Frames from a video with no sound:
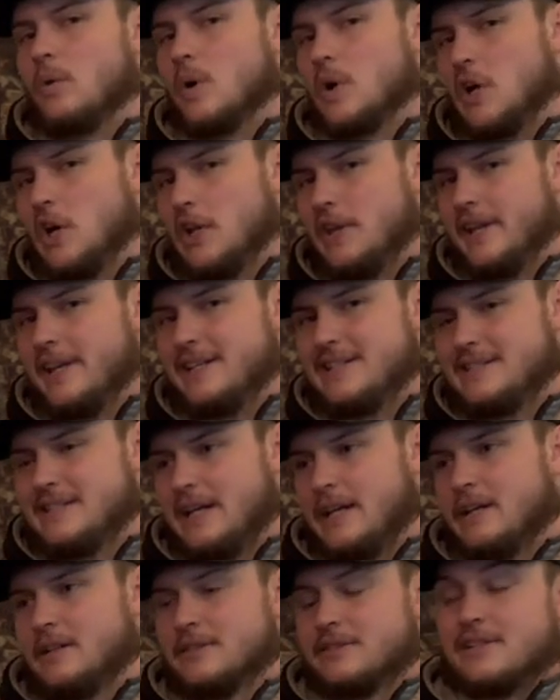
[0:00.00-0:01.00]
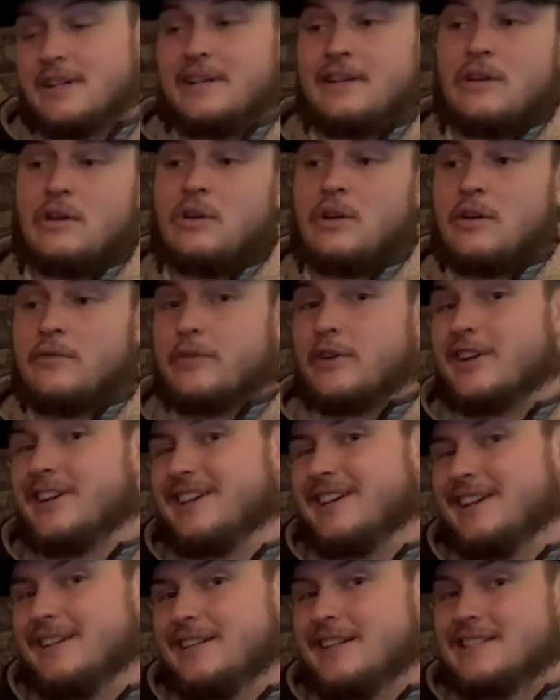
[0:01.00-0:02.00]
what all that entails, and I don't know if we're going
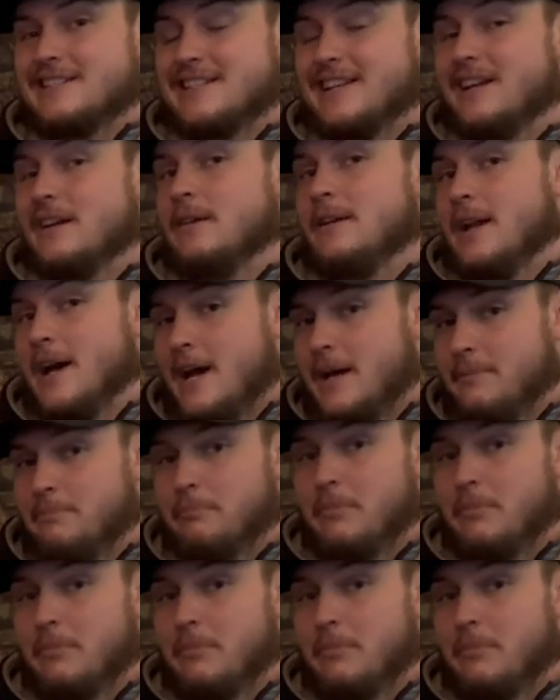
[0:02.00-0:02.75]
to get it done today or not.